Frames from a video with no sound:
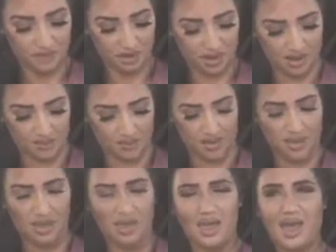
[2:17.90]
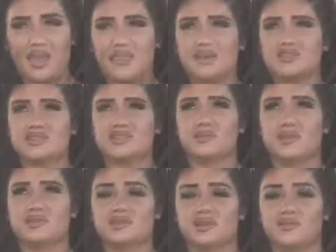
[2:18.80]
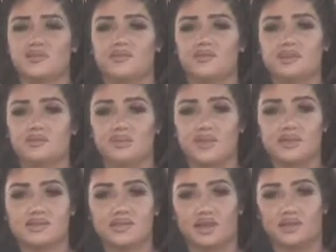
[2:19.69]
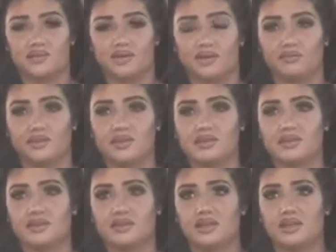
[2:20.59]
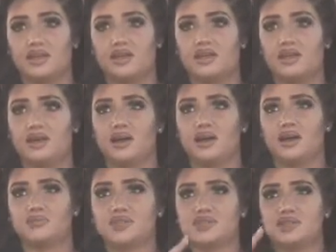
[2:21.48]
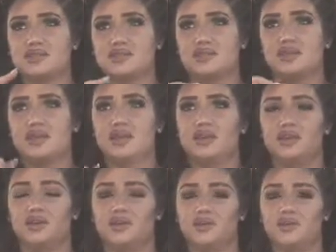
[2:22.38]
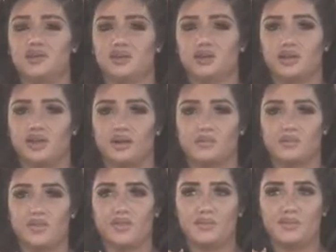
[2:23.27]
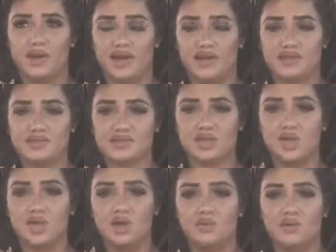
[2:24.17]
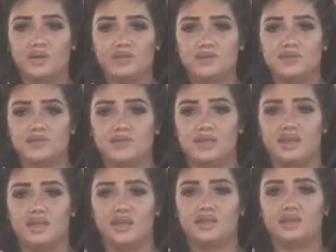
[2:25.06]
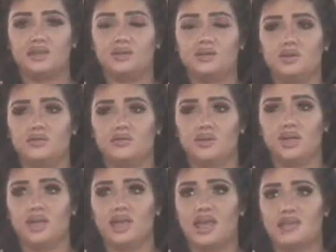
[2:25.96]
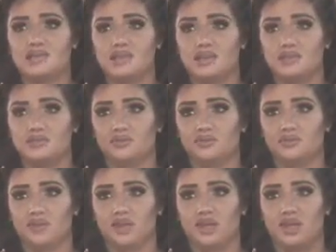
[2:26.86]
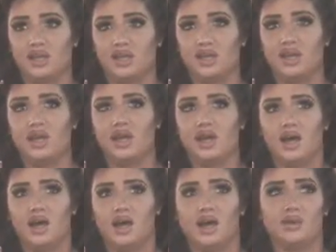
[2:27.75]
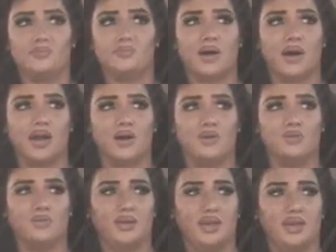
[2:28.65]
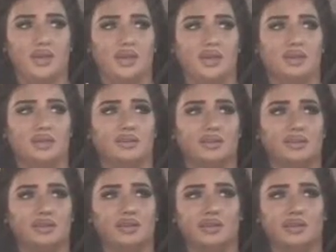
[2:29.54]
And that's just based off of some things that I've read recently, just to see, if it could help. In the past, we did the gluten-free, casein-free, biomed,